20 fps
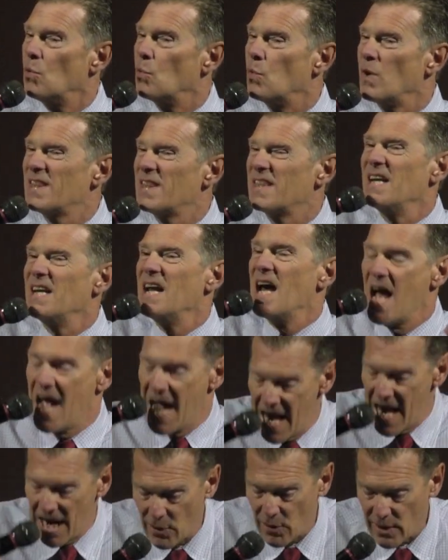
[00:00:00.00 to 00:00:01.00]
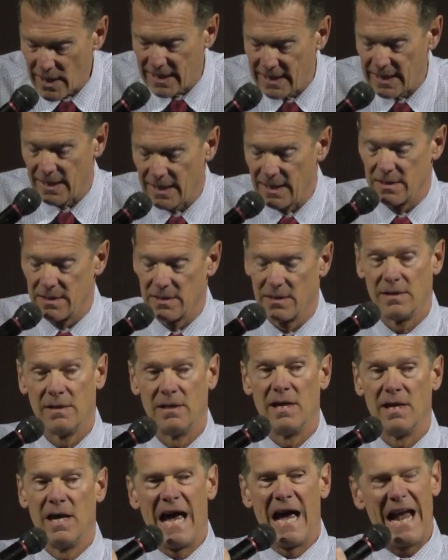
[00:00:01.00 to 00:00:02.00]
with an arrogant,
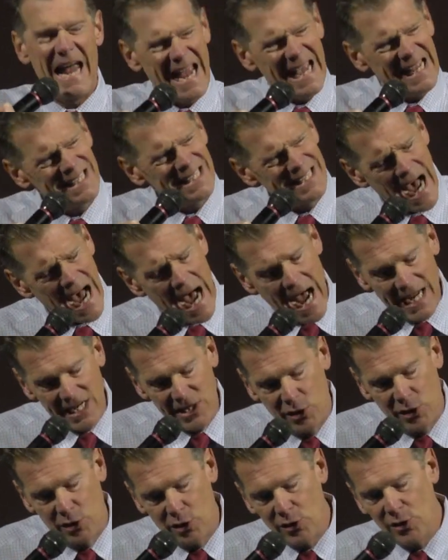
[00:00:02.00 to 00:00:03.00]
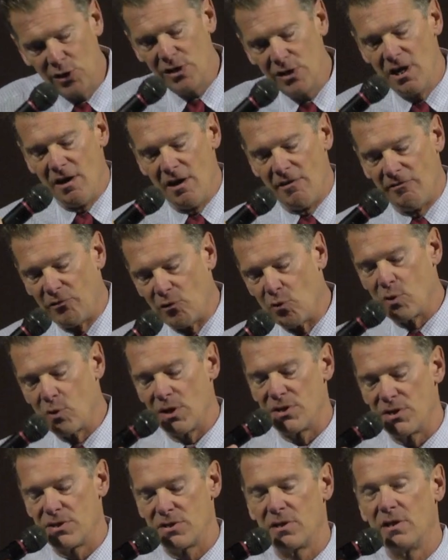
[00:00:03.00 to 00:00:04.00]
anti good
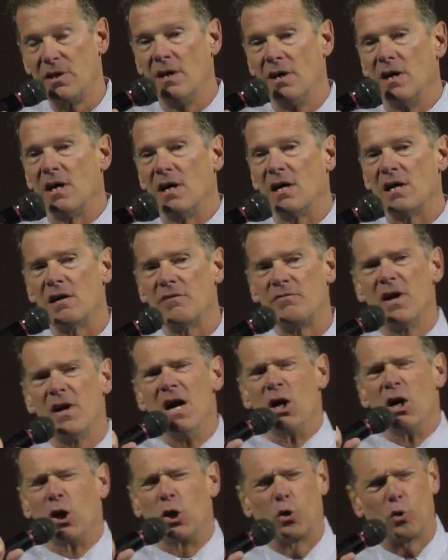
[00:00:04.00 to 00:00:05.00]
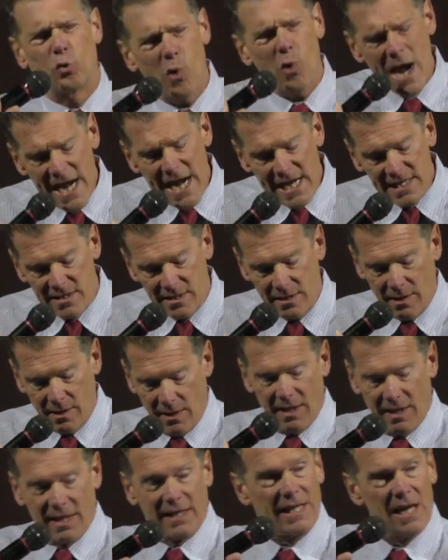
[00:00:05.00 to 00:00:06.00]
force of great
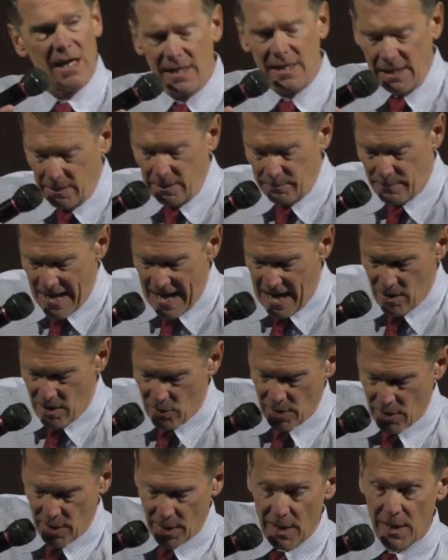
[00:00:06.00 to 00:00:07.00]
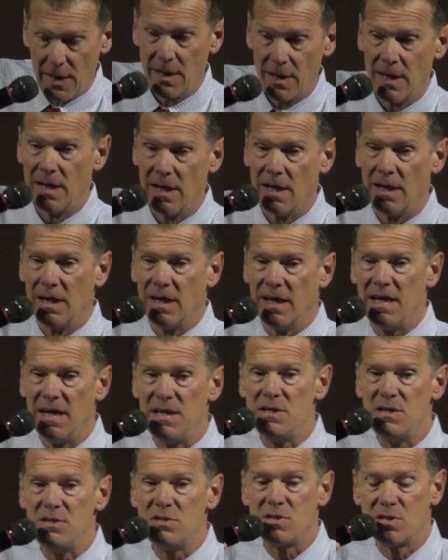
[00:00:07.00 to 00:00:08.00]
cunning power.
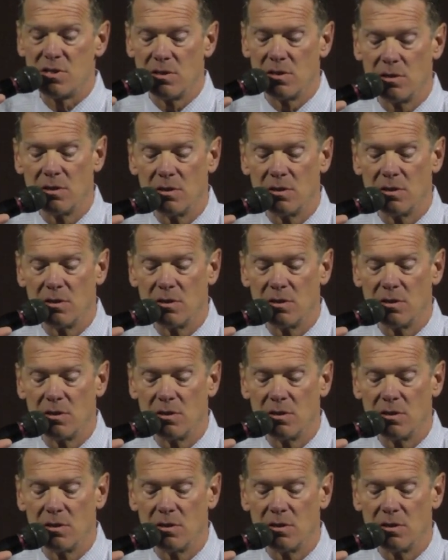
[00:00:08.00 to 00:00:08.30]
He's